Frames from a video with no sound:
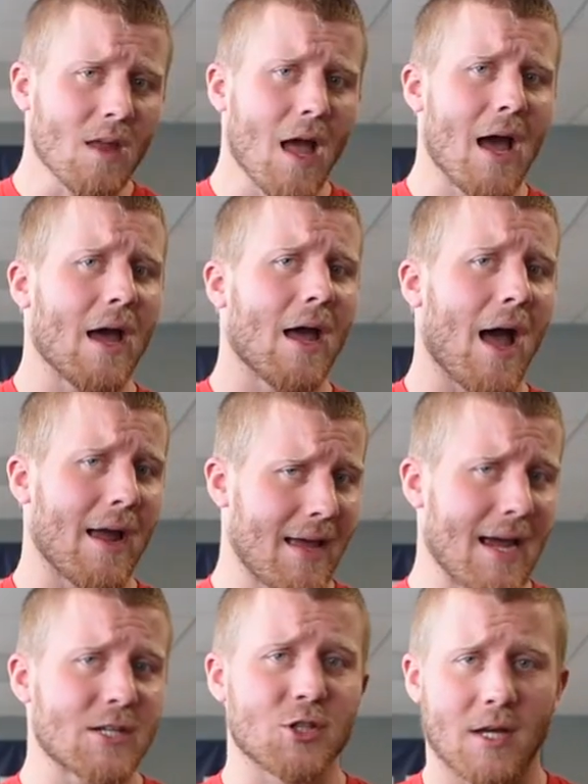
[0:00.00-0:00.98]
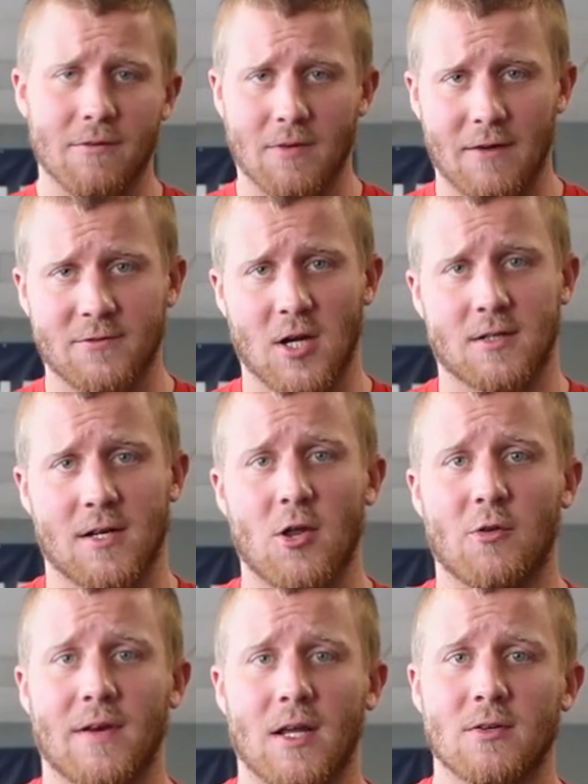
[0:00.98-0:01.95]
uh, I actually I've, I've, talked in
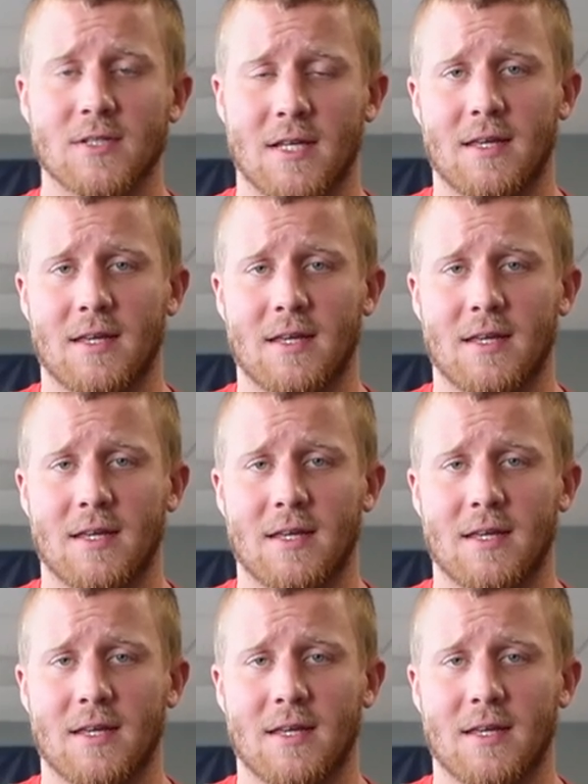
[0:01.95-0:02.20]
other videos.